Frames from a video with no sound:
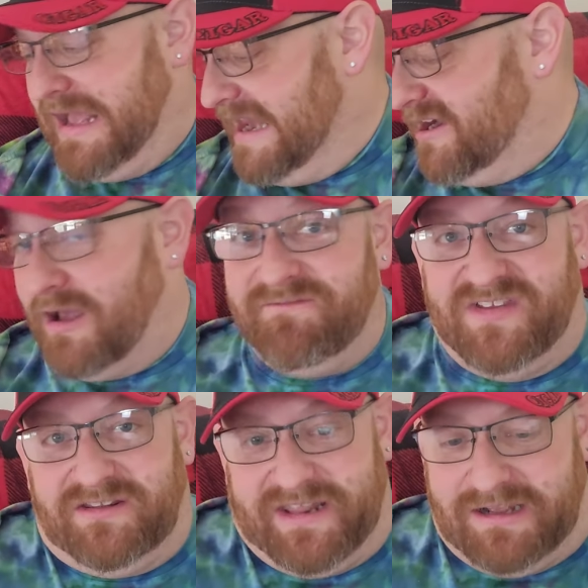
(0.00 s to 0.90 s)
I don't know. I
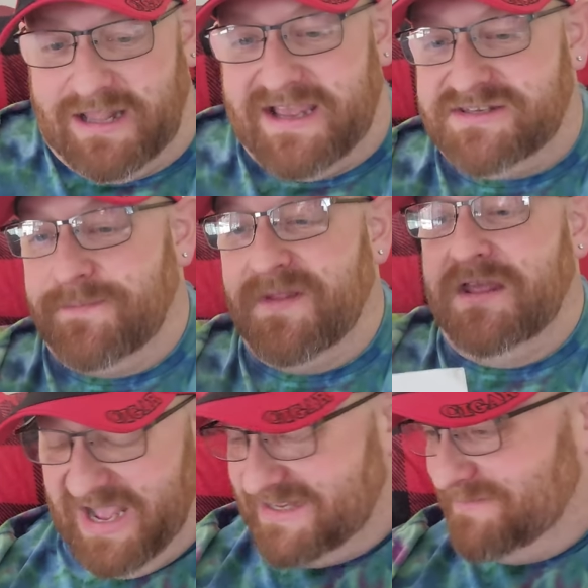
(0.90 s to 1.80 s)
failed that class.
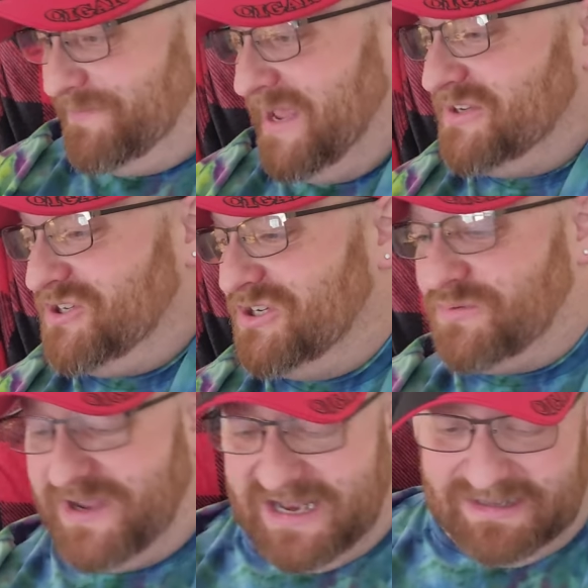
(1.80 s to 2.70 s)
We got some
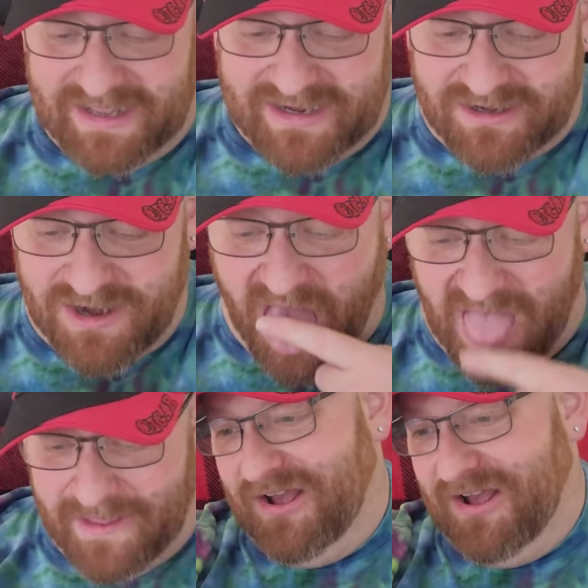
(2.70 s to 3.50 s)
pictures. We got a letter.